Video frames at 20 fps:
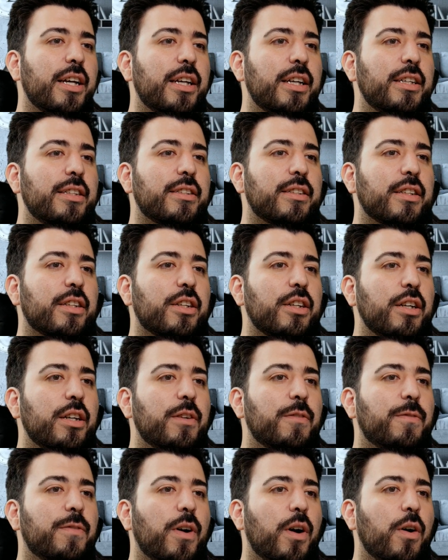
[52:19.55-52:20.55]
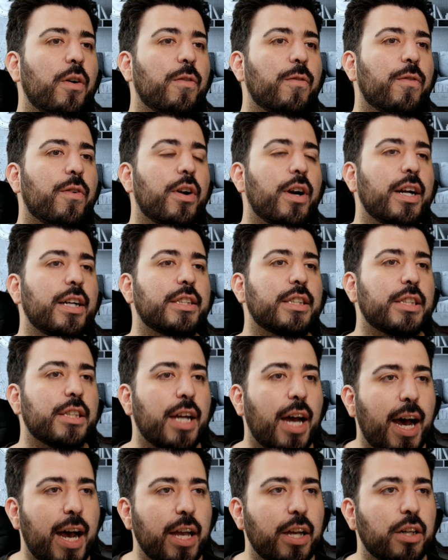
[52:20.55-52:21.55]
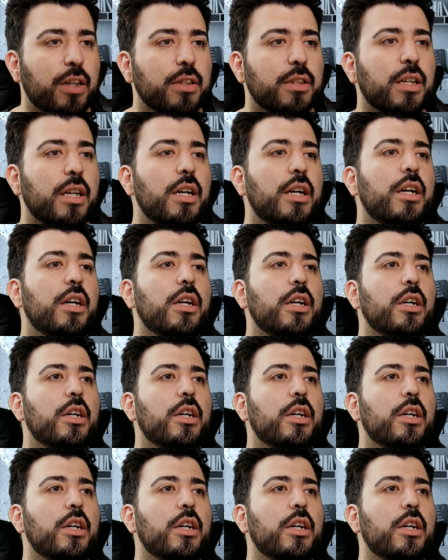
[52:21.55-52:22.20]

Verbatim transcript: is a good phone for a child?